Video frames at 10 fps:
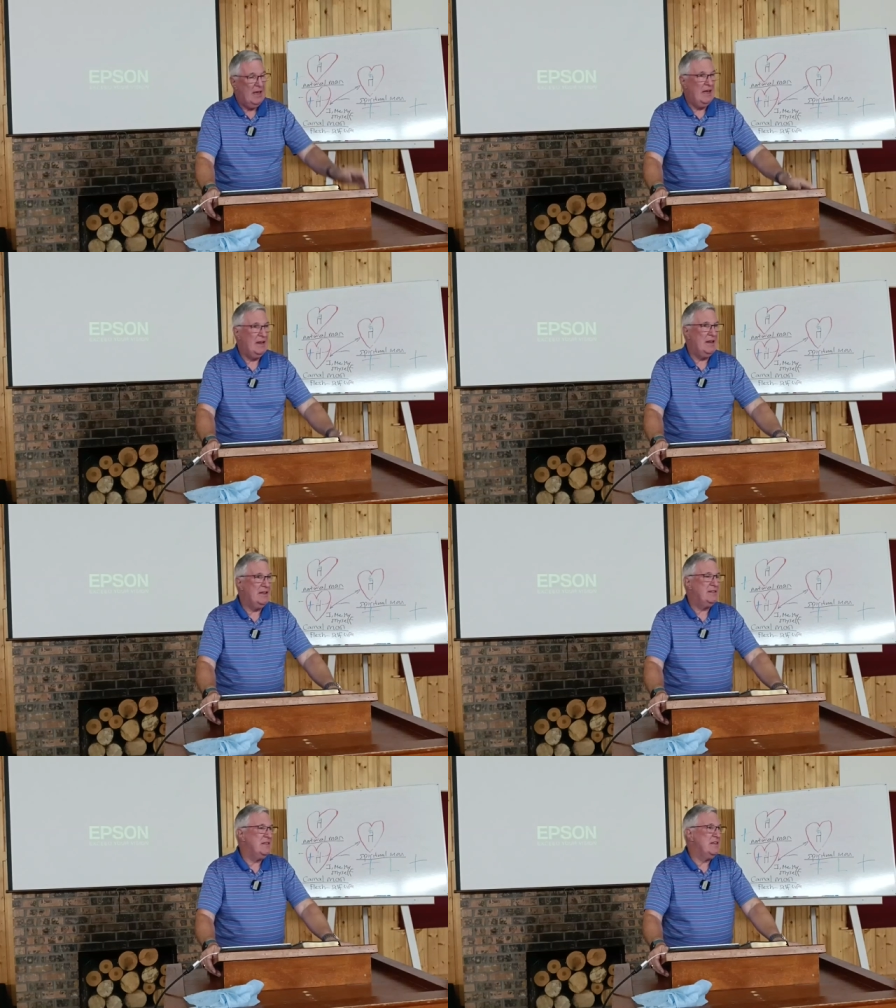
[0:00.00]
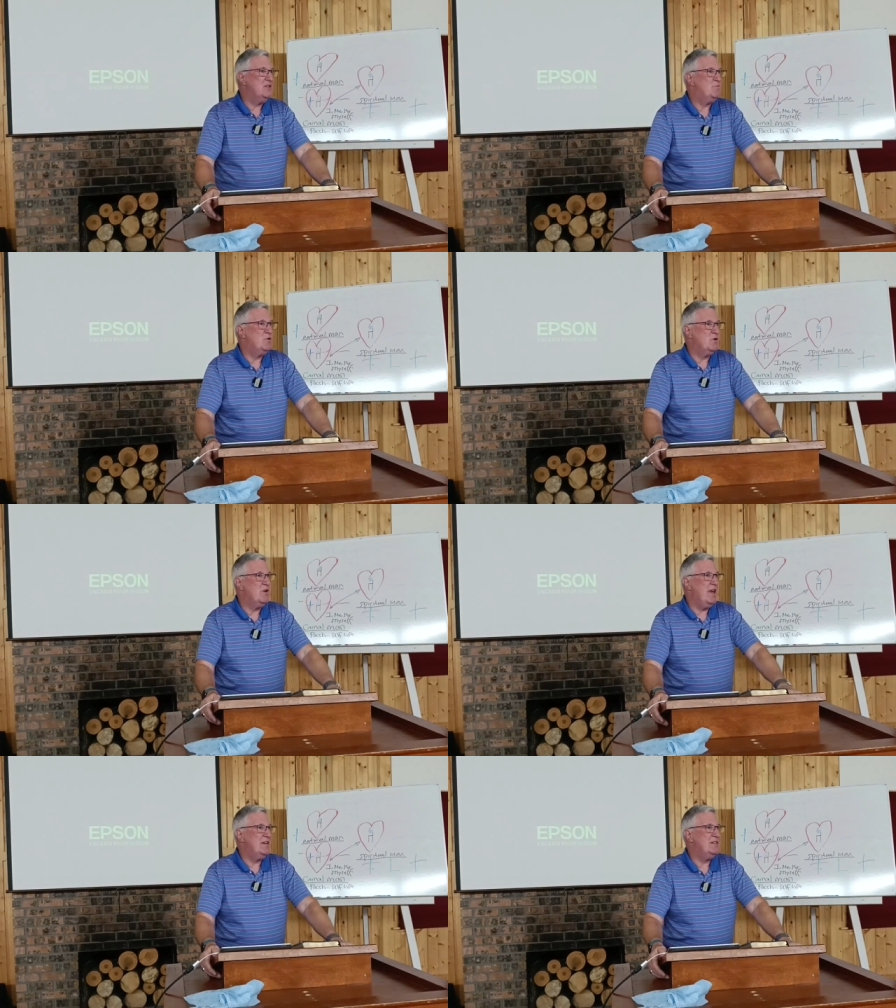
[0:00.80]
and as things
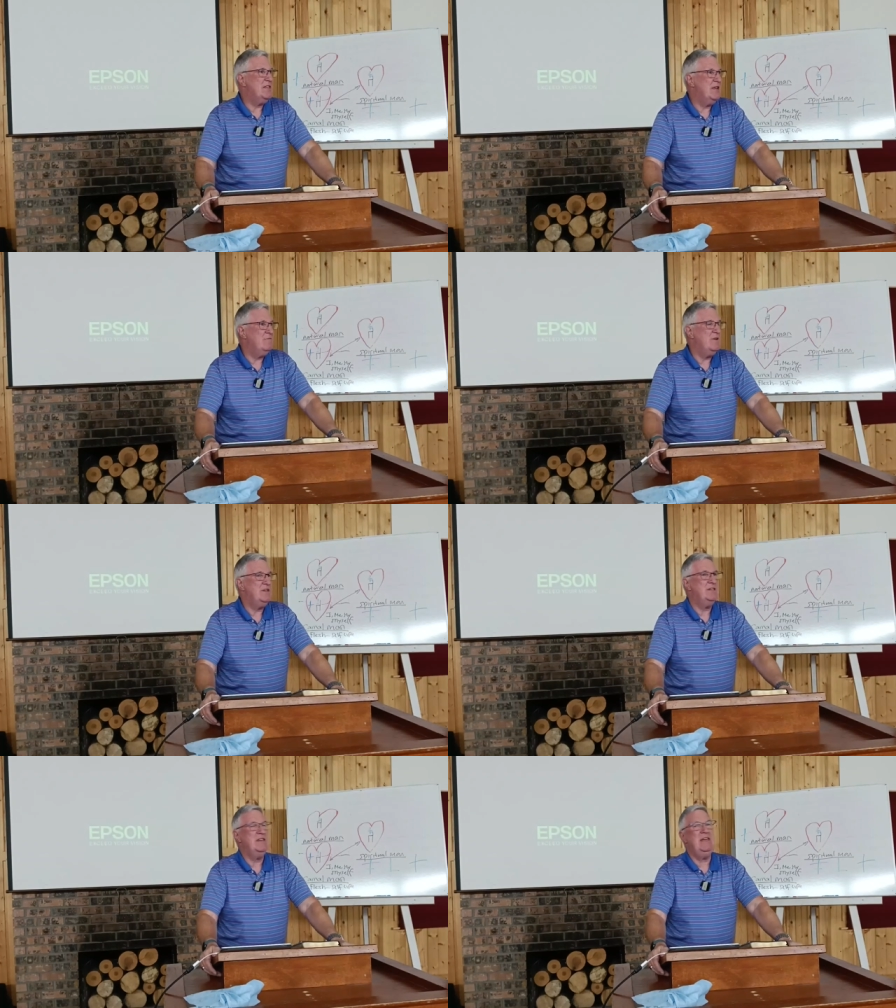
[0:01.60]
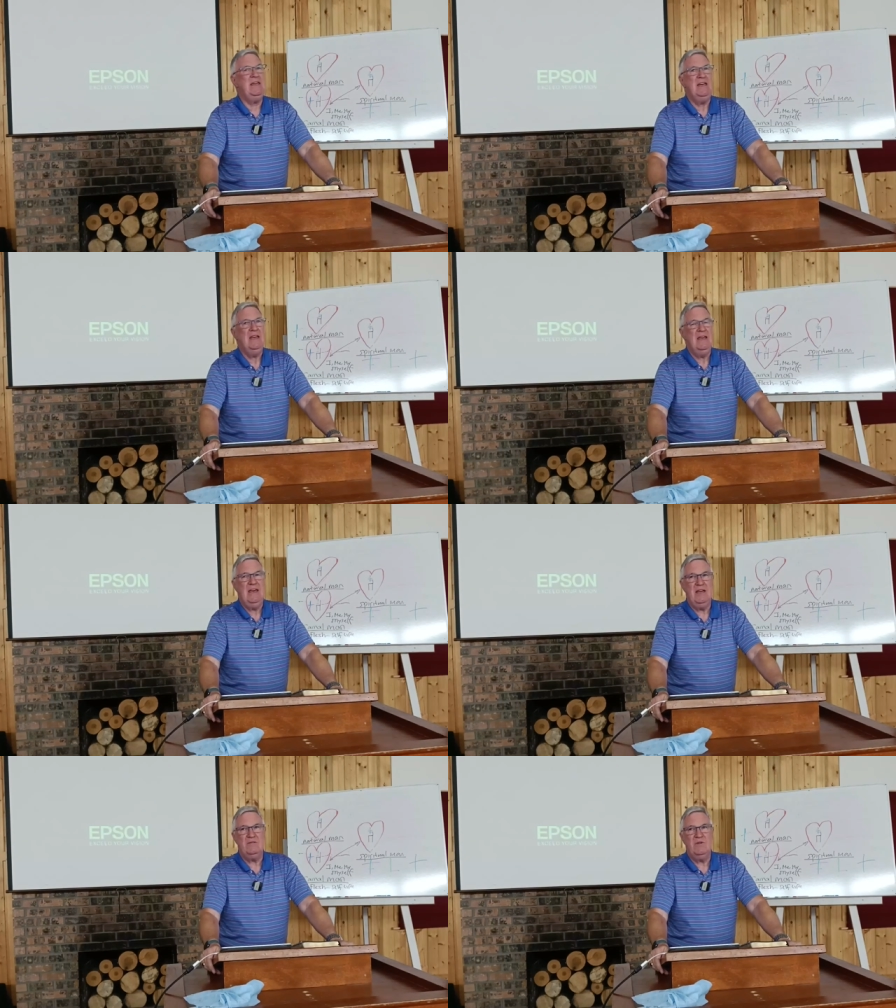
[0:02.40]
progressed, and we see
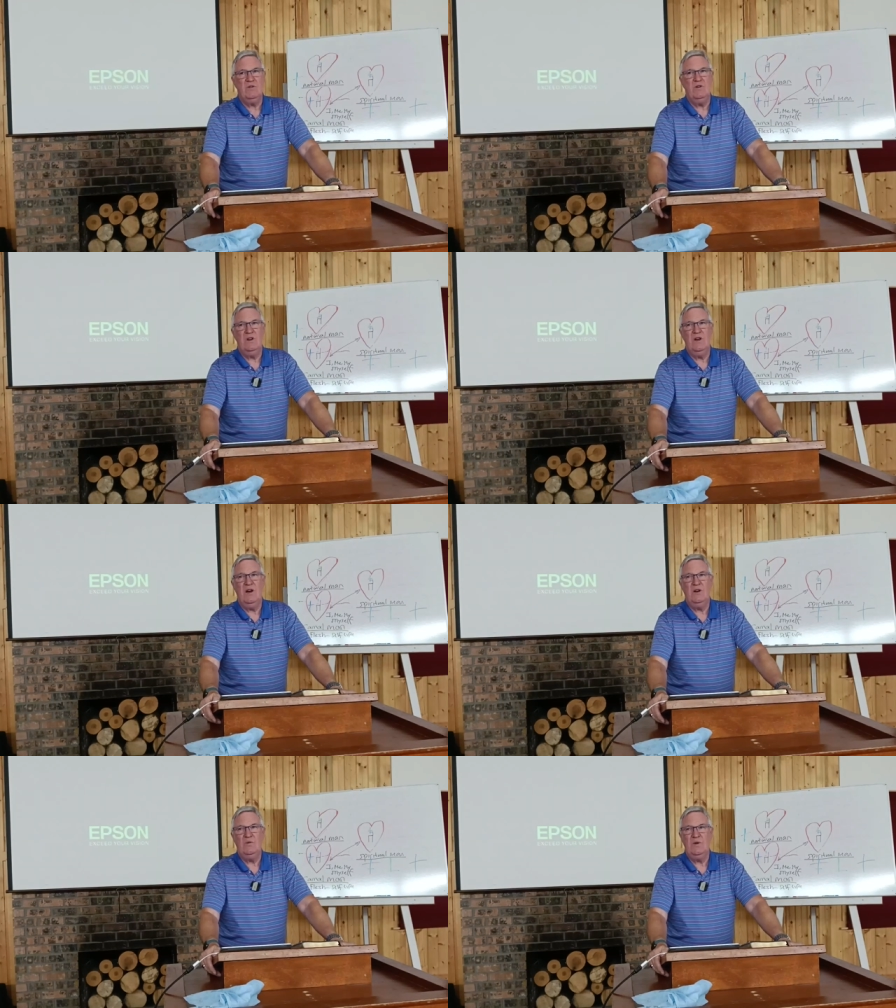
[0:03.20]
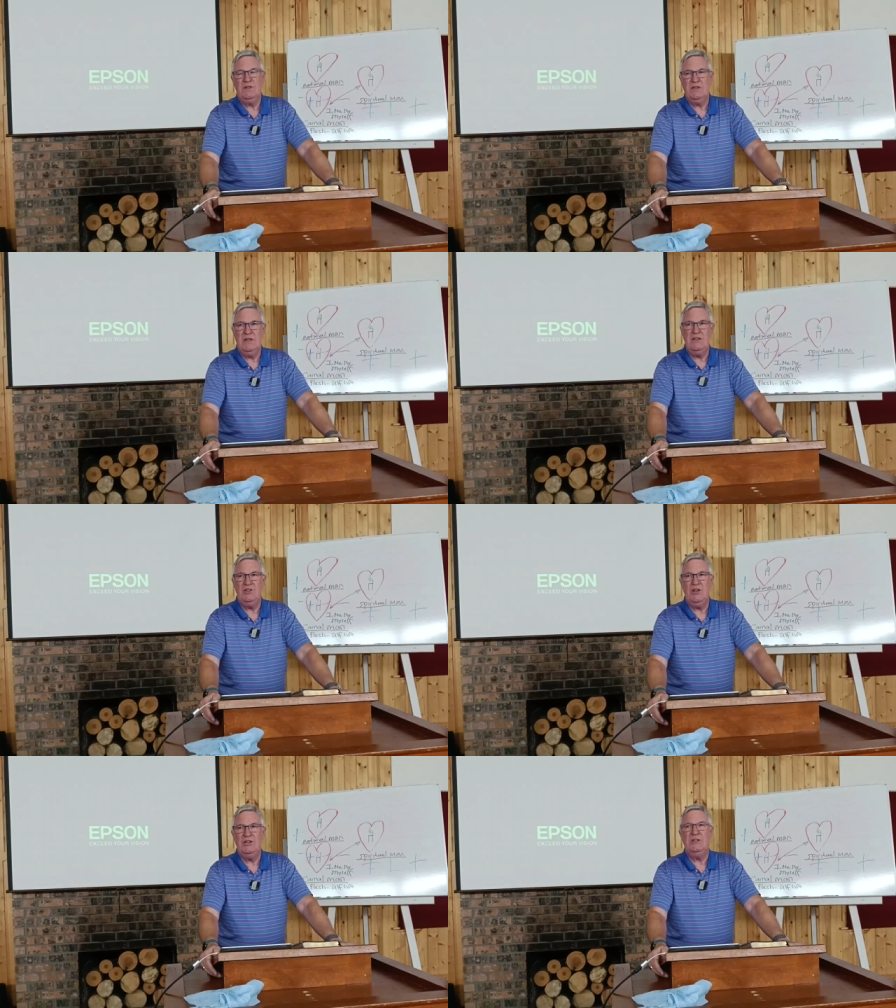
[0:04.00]
as we go along, we see
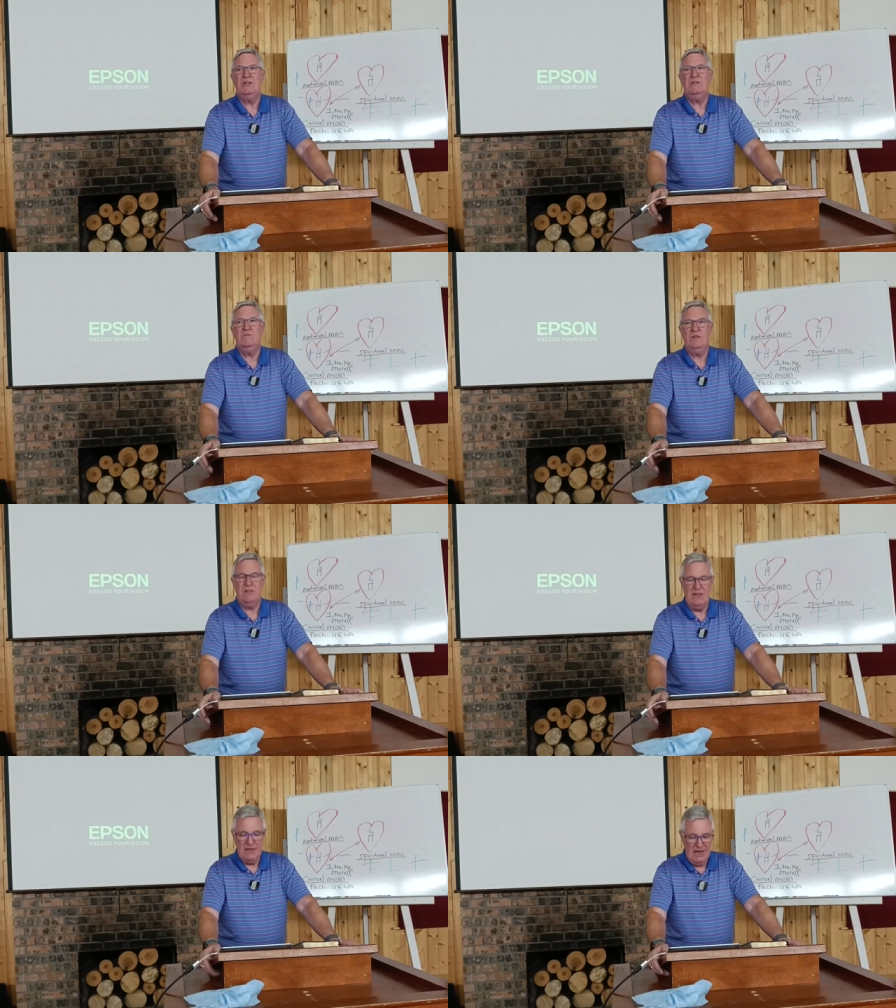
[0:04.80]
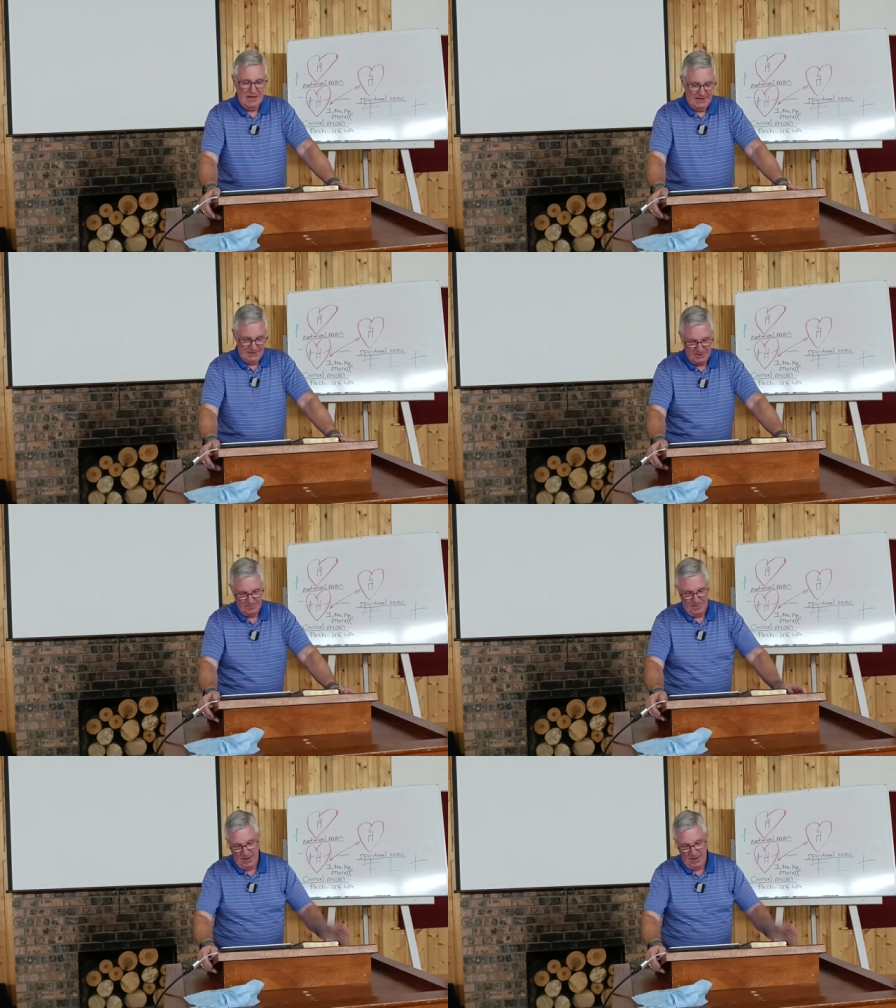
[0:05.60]
judges and we see kings.